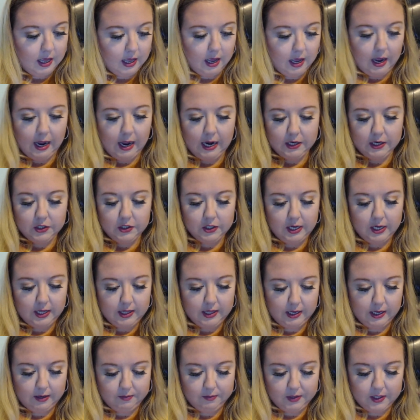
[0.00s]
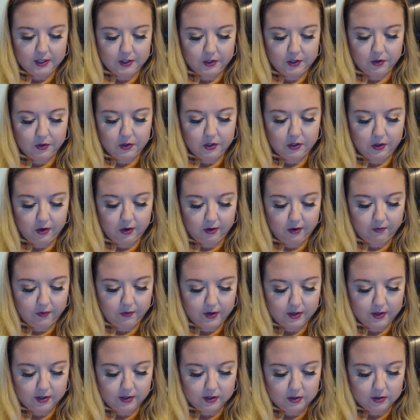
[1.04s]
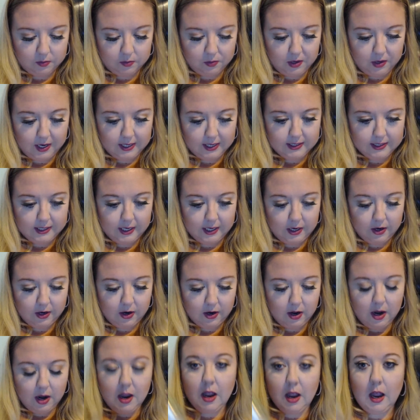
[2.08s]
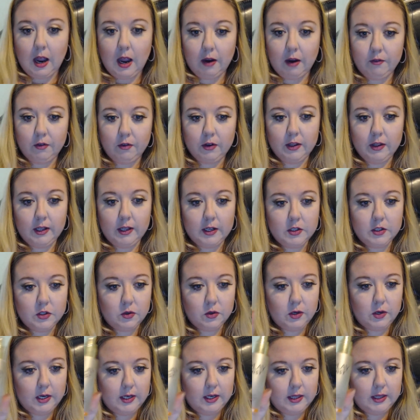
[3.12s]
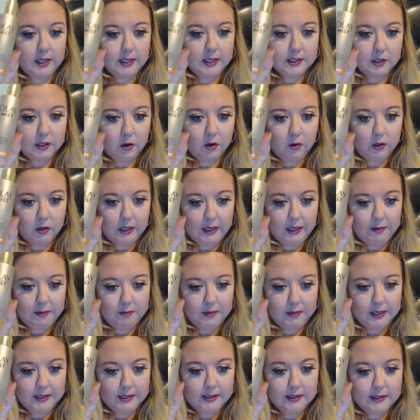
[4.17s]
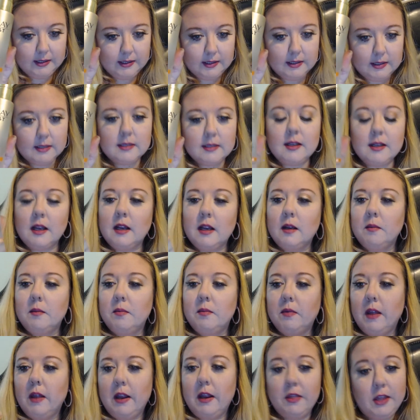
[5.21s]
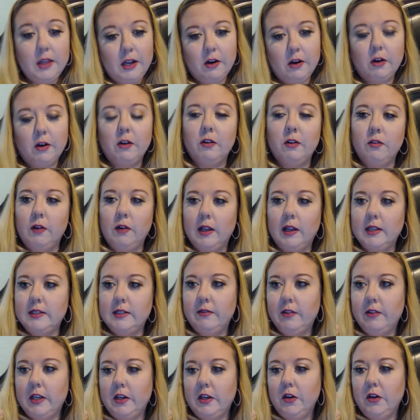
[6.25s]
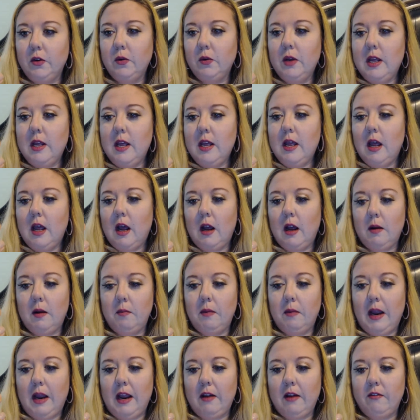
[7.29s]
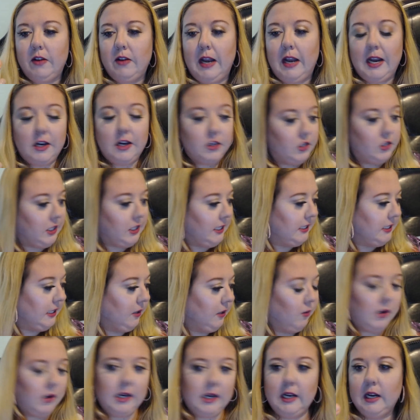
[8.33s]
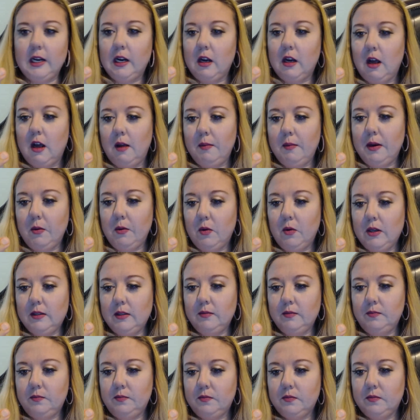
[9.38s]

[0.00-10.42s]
I think I'm going to do 2 different sprays here. I've really enjoyed these Olay mists. I think are relatively new. I have an energizing one and a calming one.